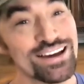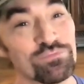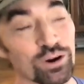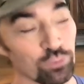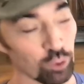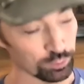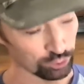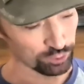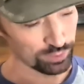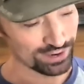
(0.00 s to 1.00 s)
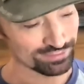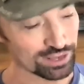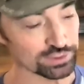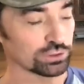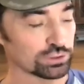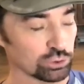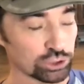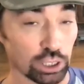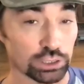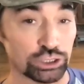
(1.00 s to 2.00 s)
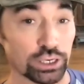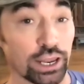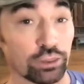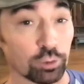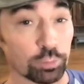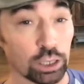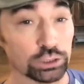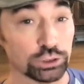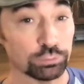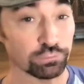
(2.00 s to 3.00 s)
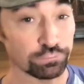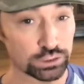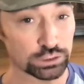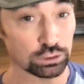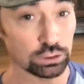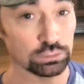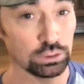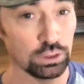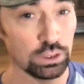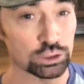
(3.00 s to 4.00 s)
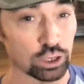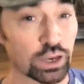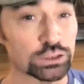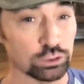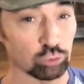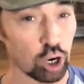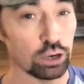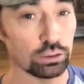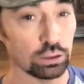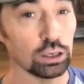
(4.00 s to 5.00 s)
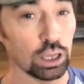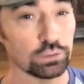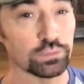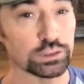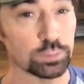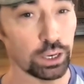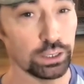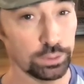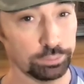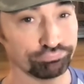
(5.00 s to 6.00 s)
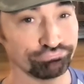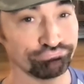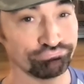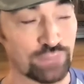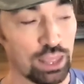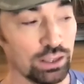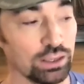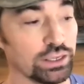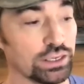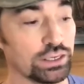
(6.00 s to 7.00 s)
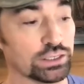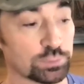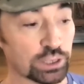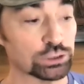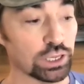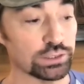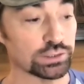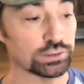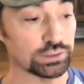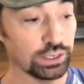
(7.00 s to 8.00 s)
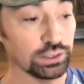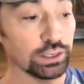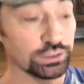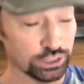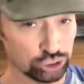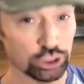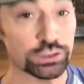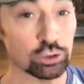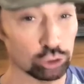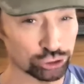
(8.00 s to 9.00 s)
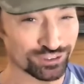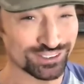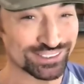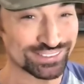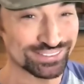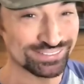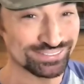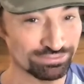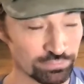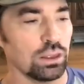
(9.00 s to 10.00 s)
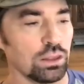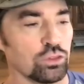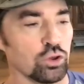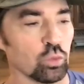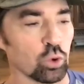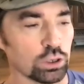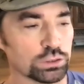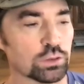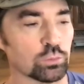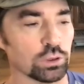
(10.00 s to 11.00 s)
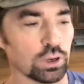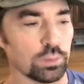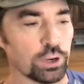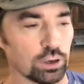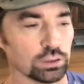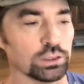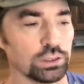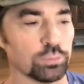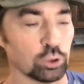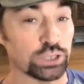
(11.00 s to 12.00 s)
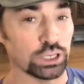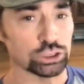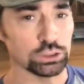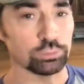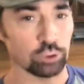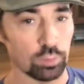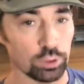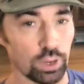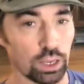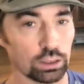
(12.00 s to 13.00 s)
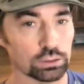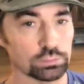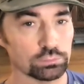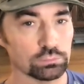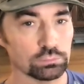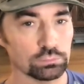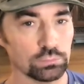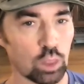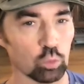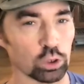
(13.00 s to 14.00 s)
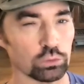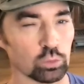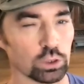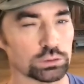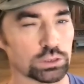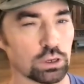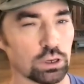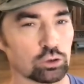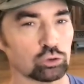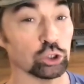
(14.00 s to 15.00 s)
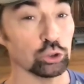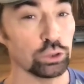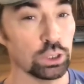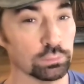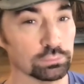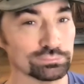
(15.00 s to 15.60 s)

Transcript: My former roommate is a sociology and anthropology professor, so I've actually run a lot of this by him. He specializes in indigenous cultures. The words that were apparently potentially problematic were the words crude